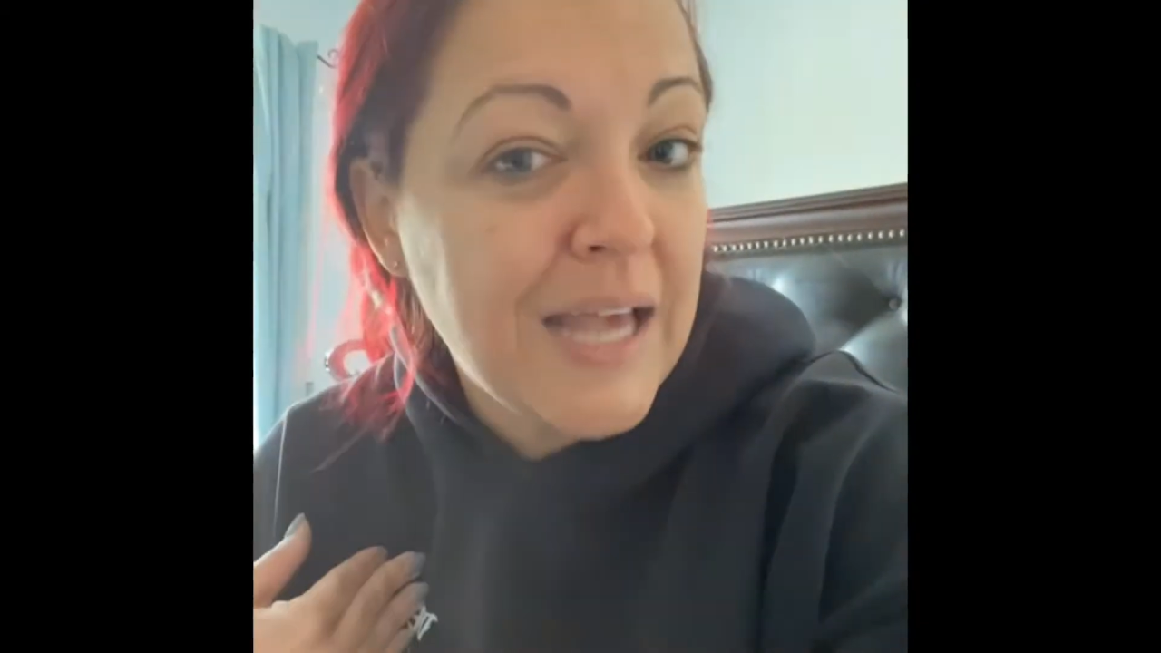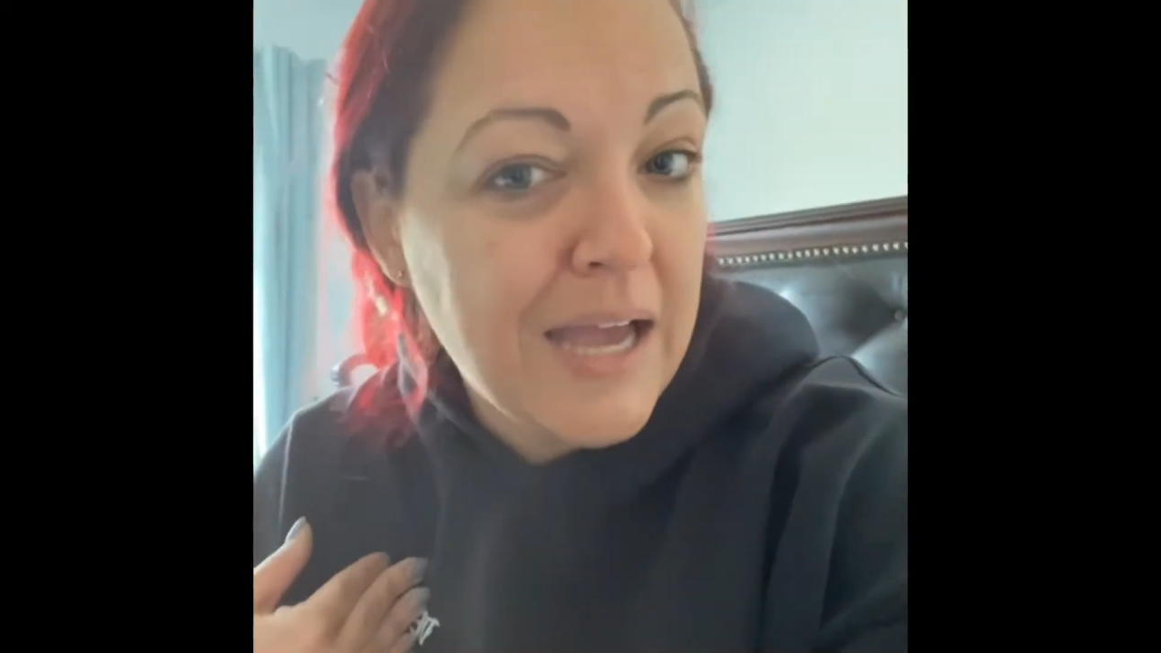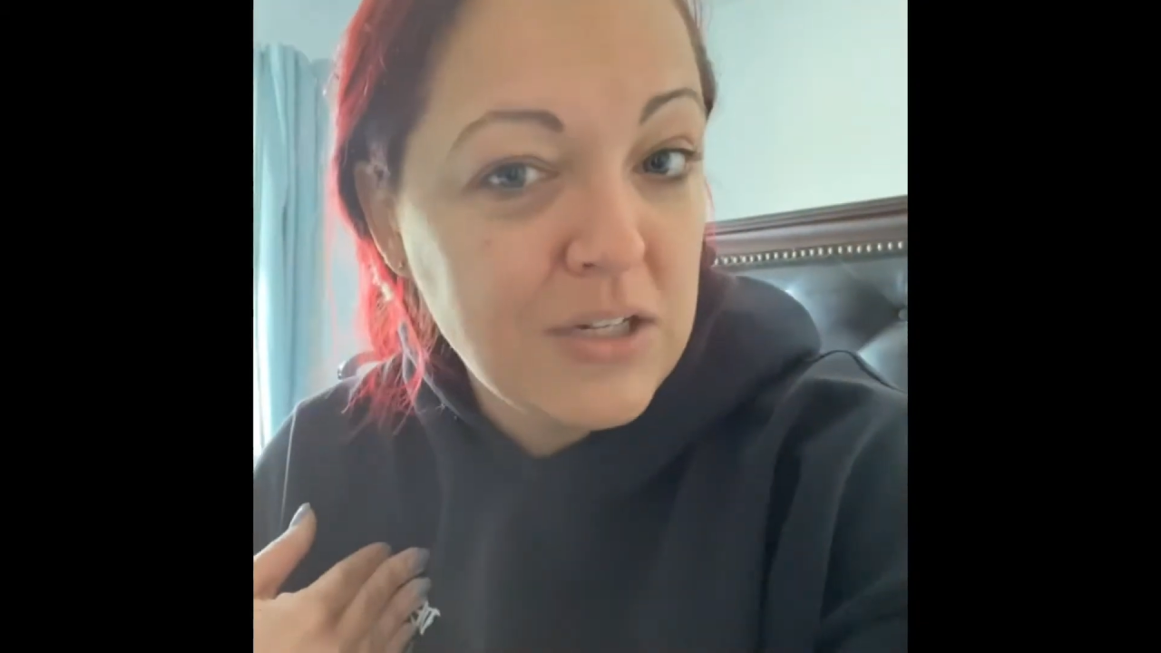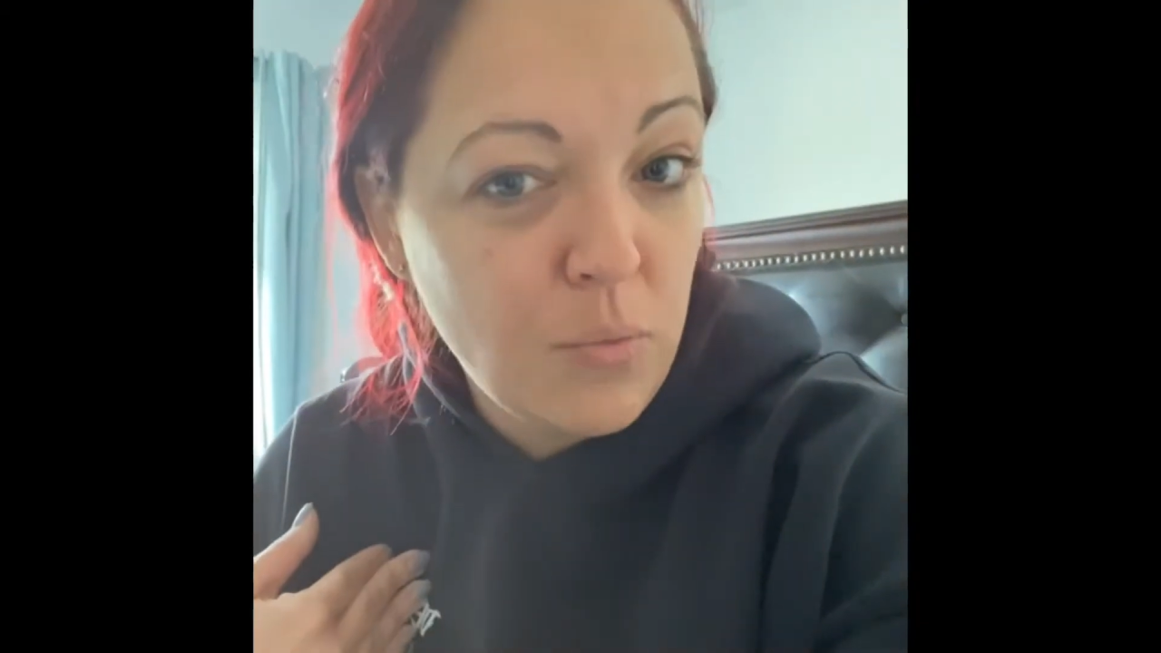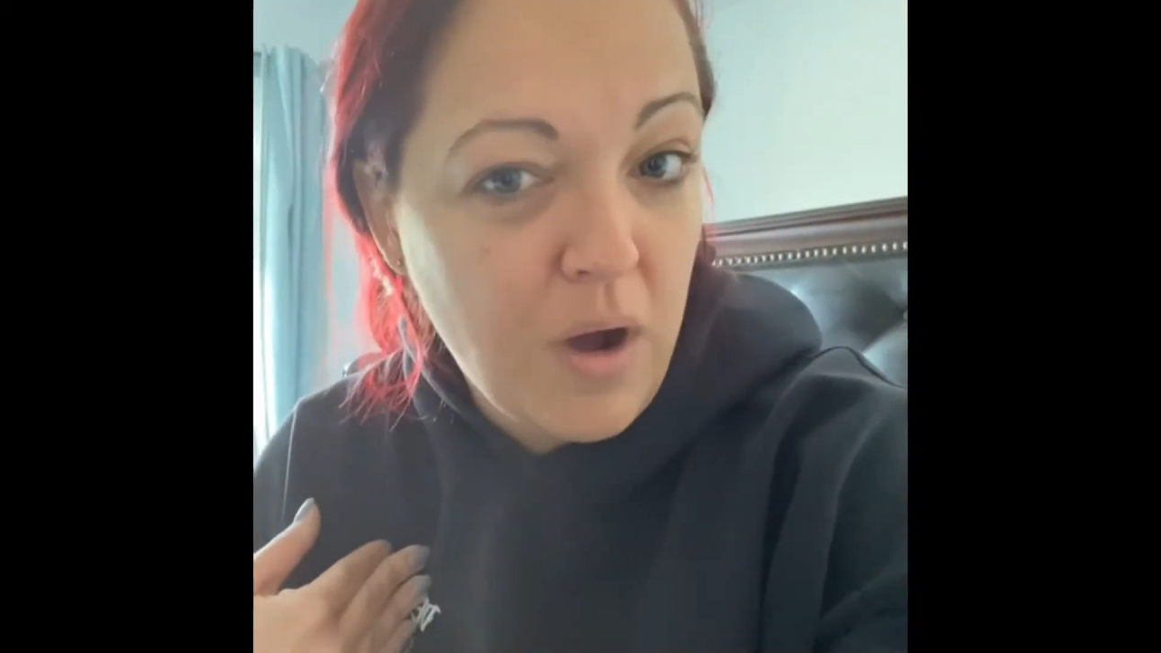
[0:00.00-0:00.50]

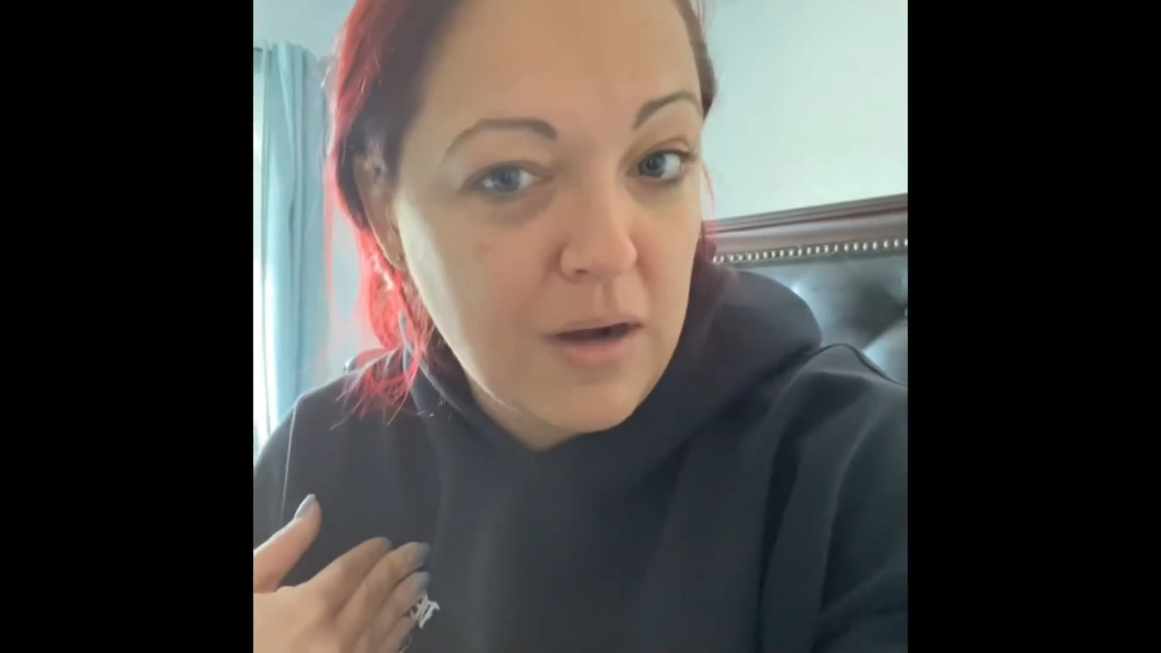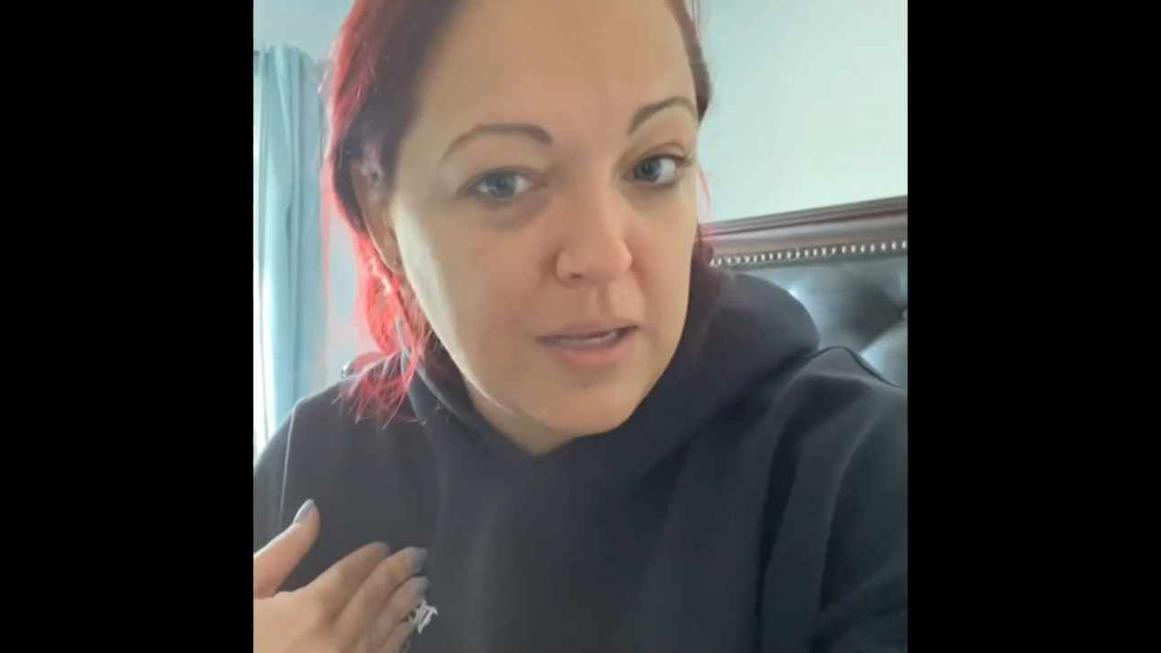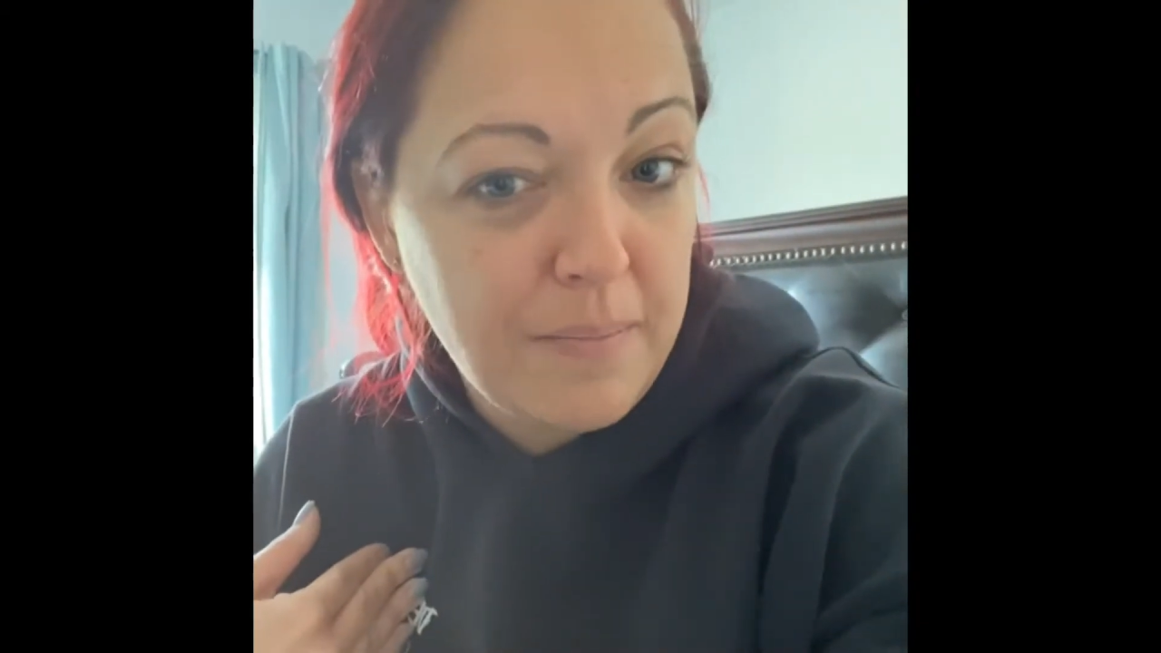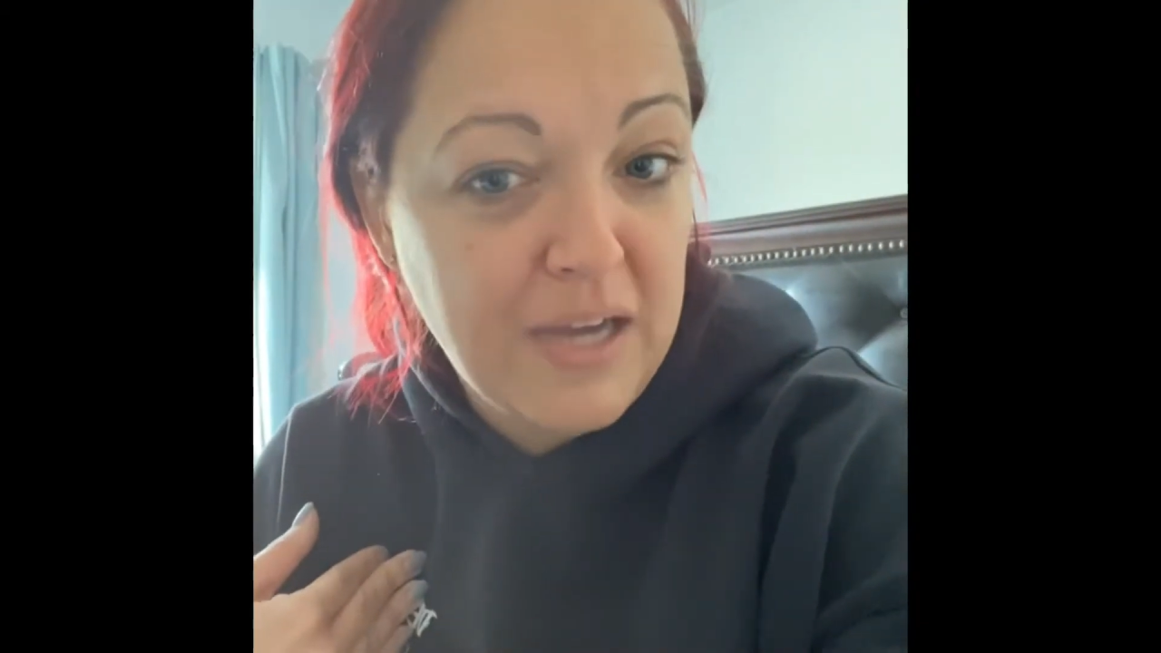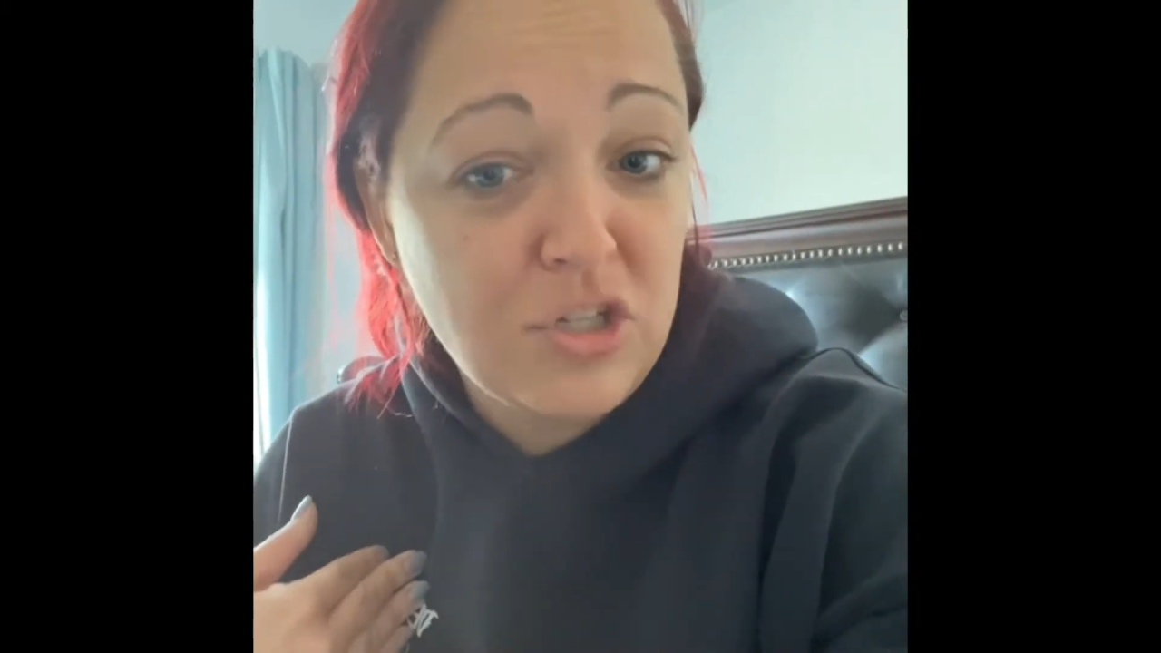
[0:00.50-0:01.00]
walk in my
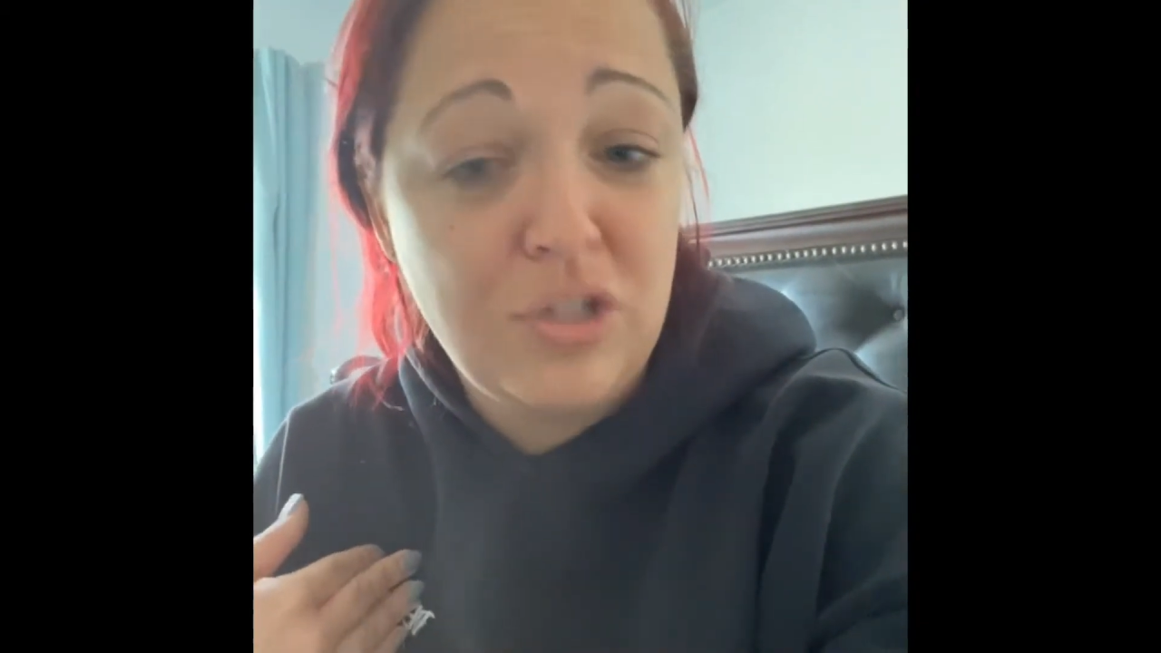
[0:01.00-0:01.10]
shoes.